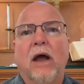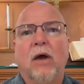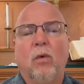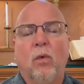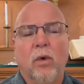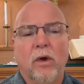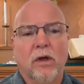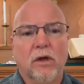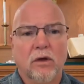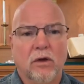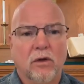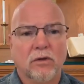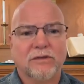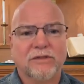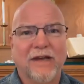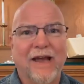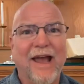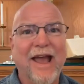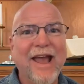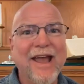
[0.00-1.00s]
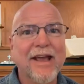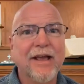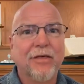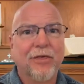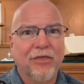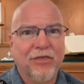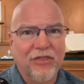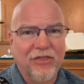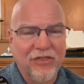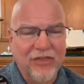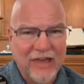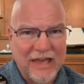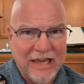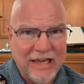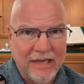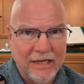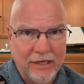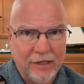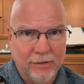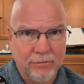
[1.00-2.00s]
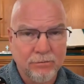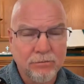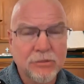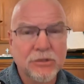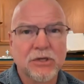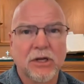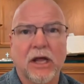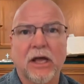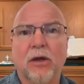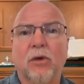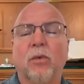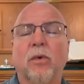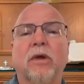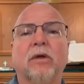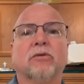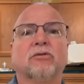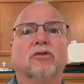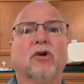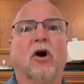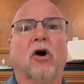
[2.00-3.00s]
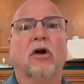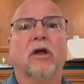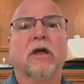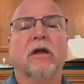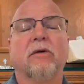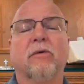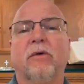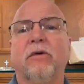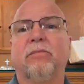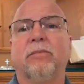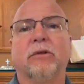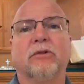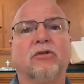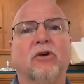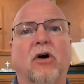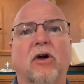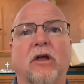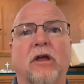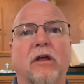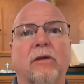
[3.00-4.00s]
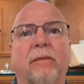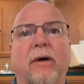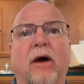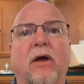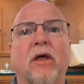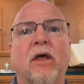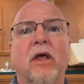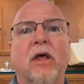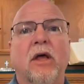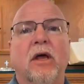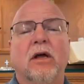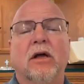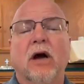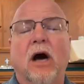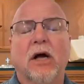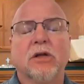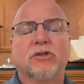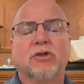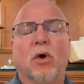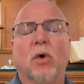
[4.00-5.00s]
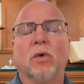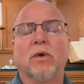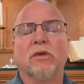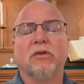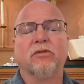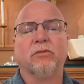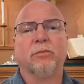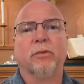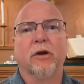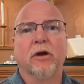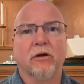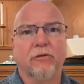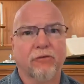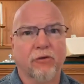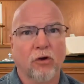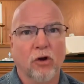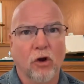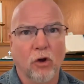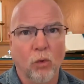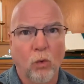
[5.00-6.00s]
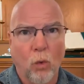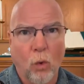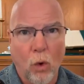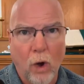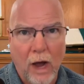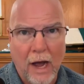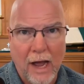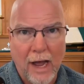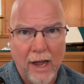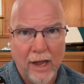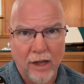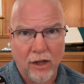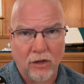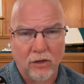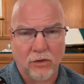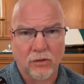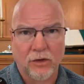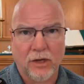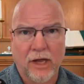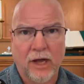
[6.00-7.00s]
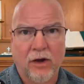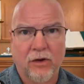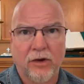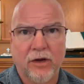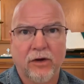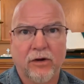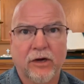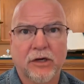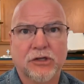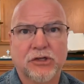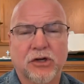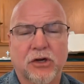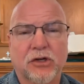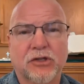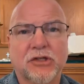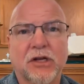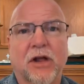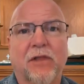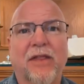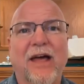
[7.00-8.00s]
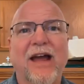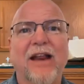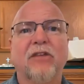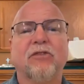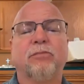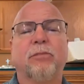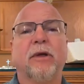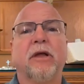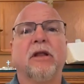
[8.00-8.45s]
I will take themes like we were talking, we've been talking about God's Holy Spirit for a while now here at Churchtown. That